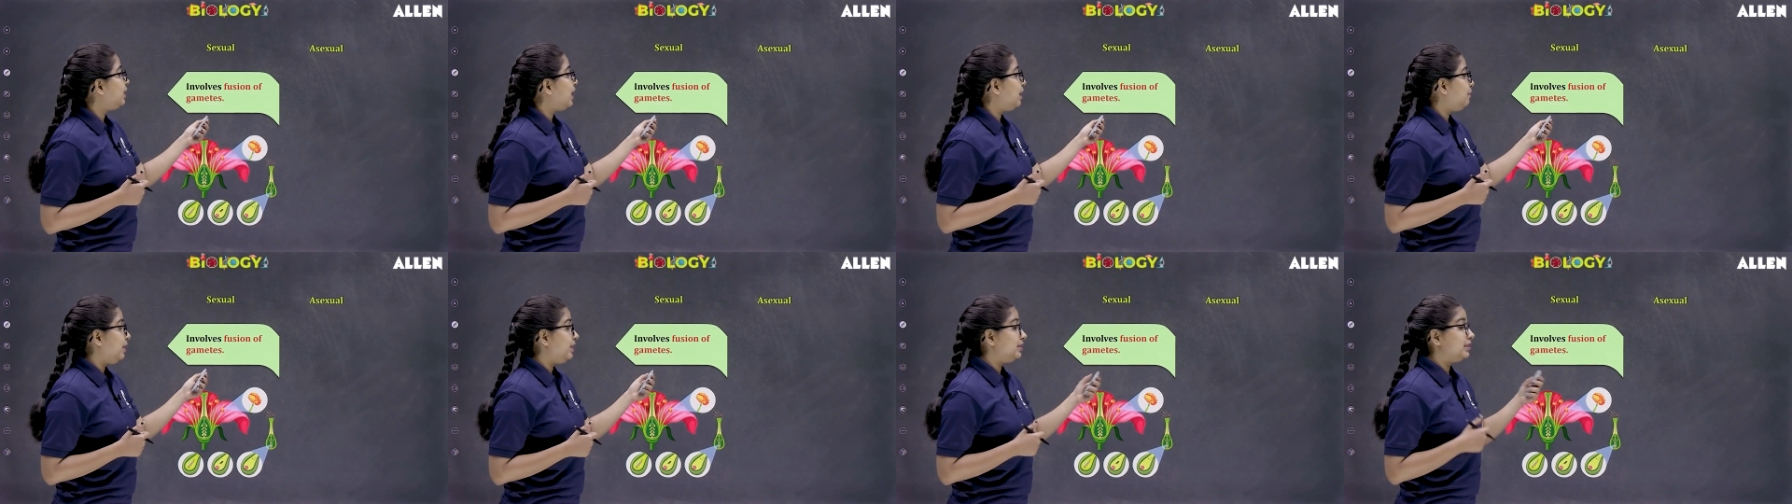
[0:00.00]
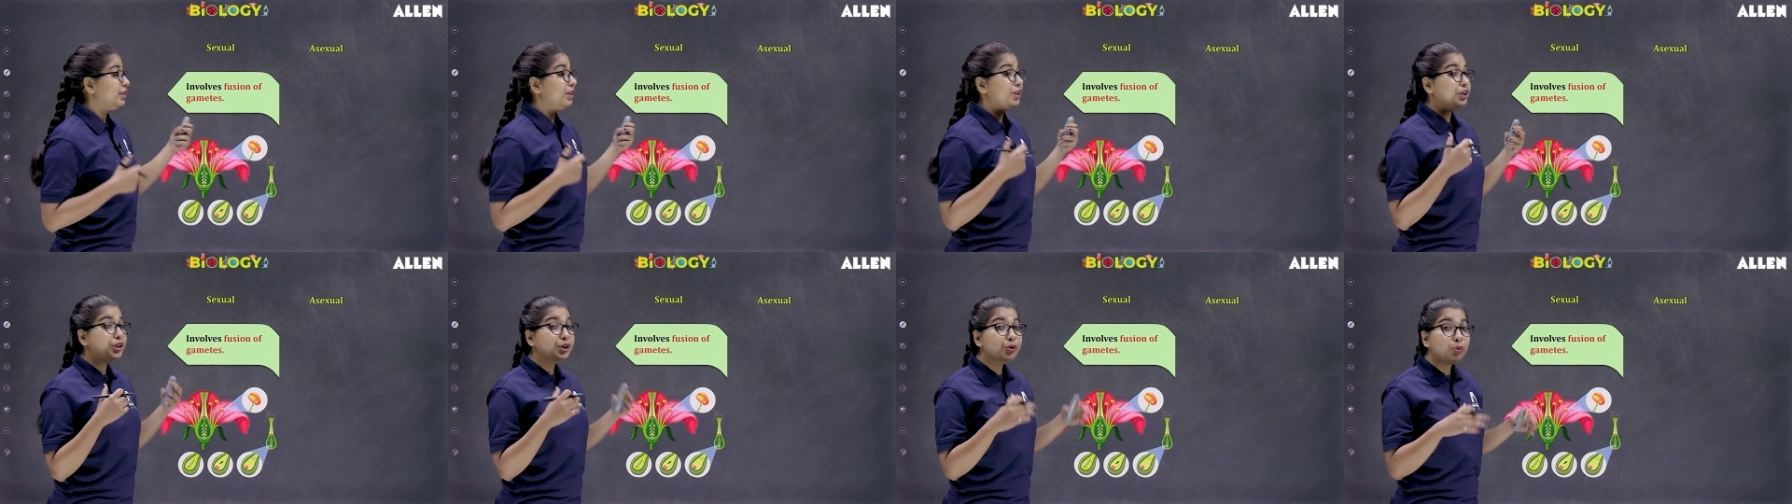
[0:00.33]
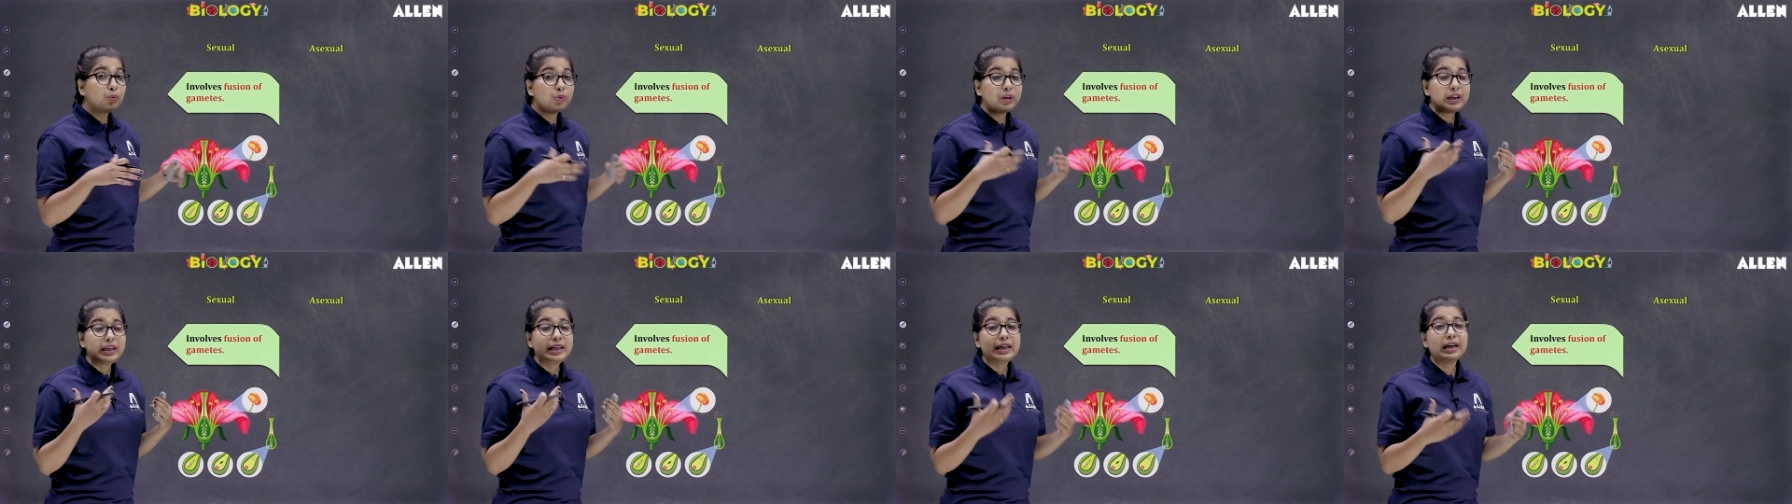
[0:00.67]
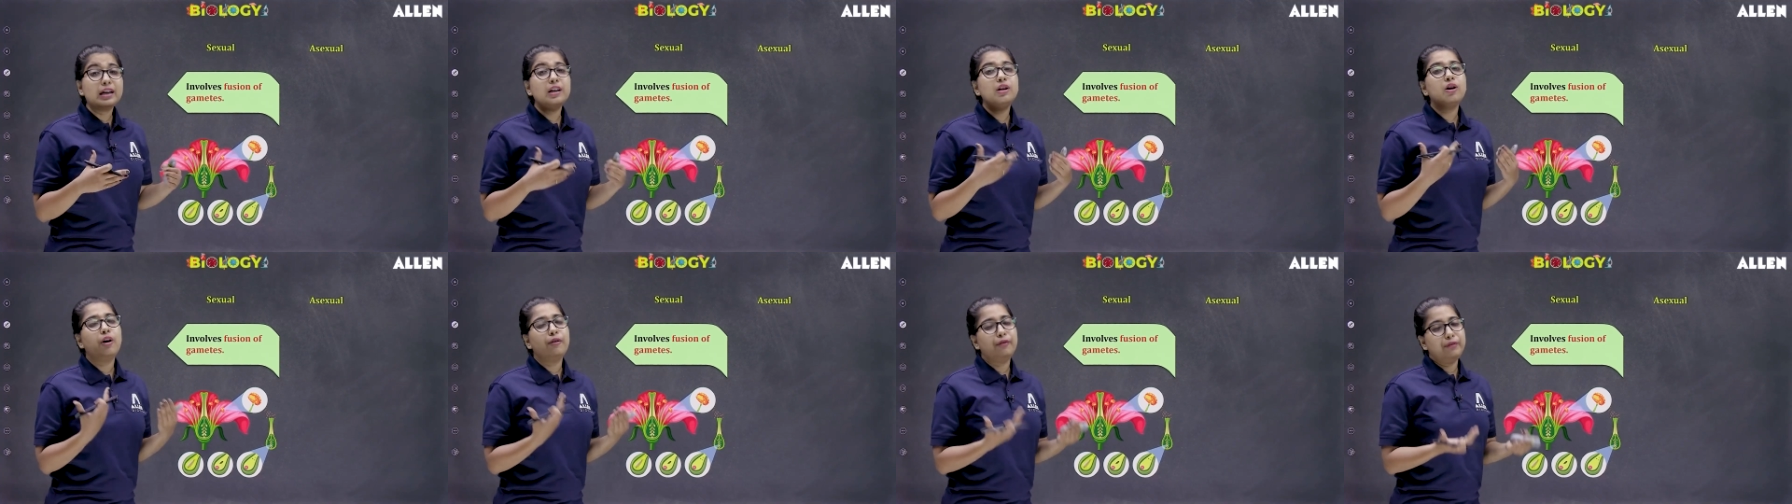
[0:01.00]
gametes, union
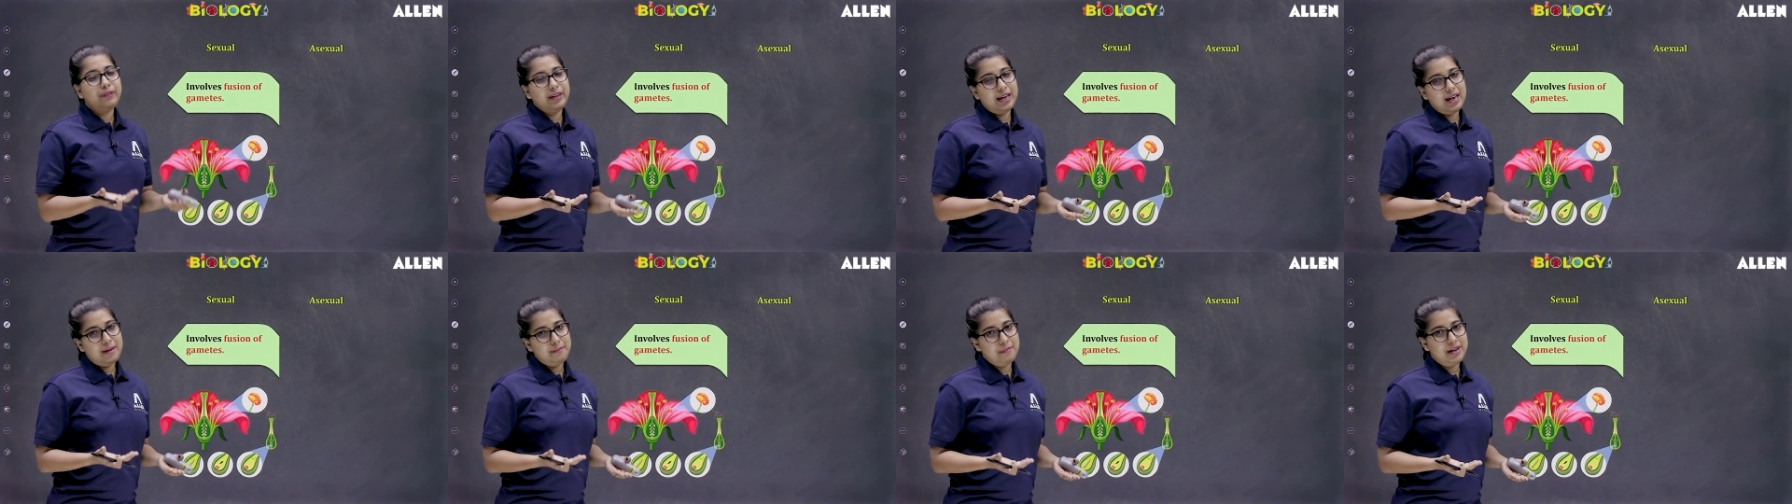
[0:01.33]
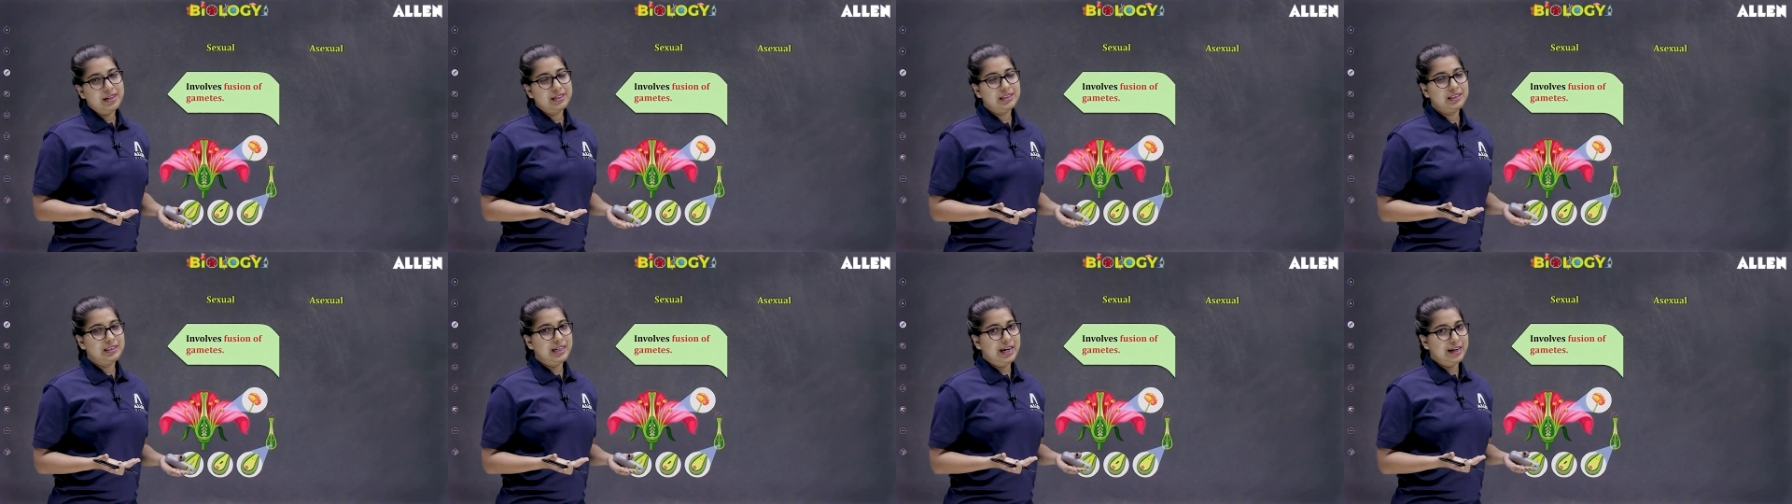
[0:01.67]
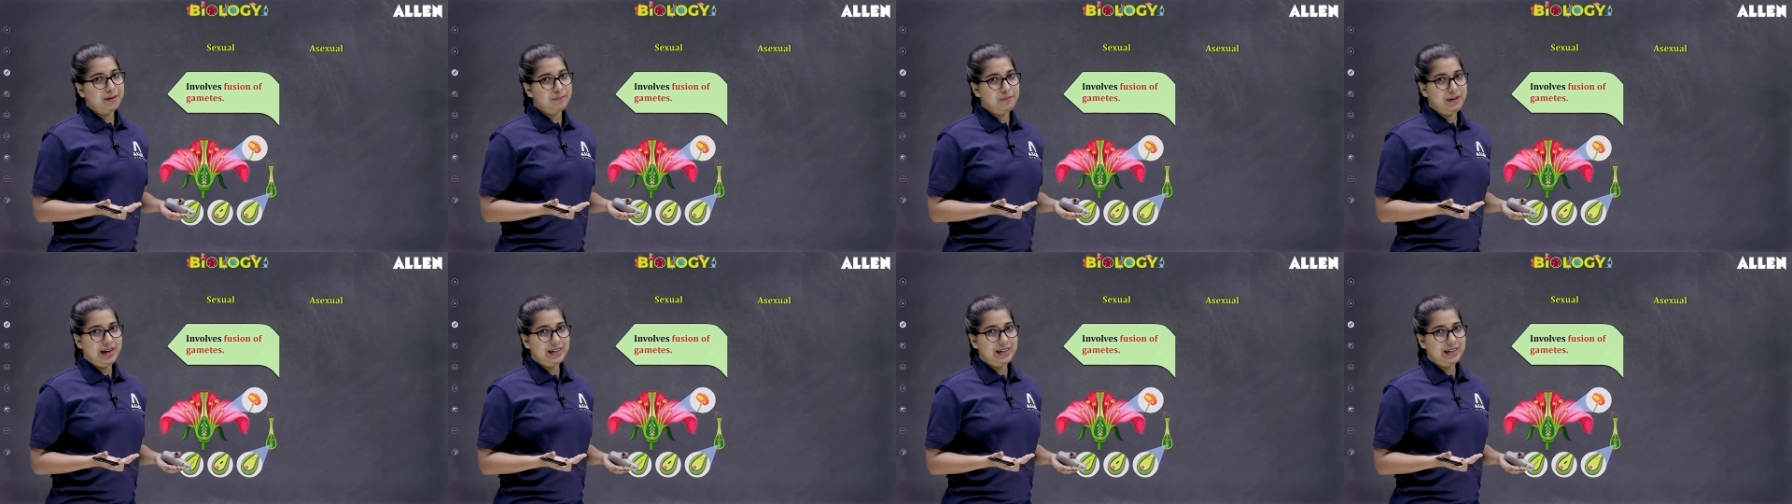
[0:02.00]
of gametes take